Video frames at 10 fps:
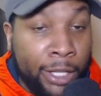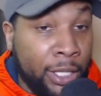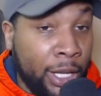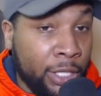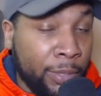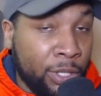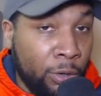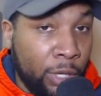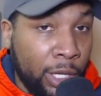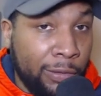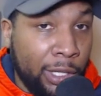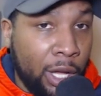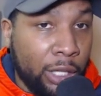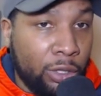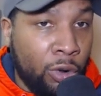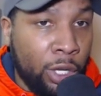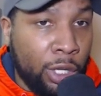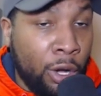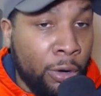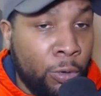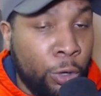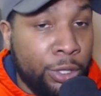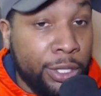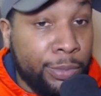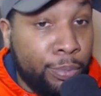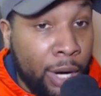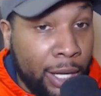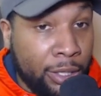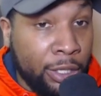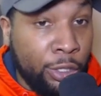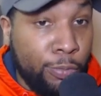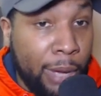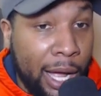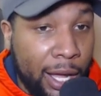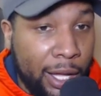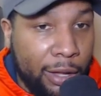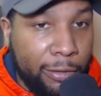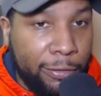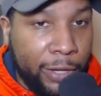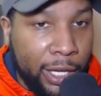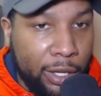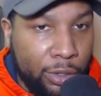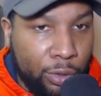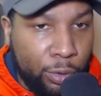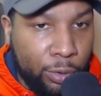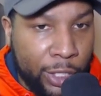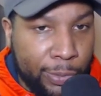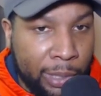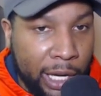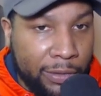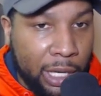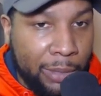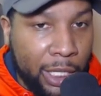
Today's episode of Locked on Longhorns is brought to you by FanDuel. It's playoff time in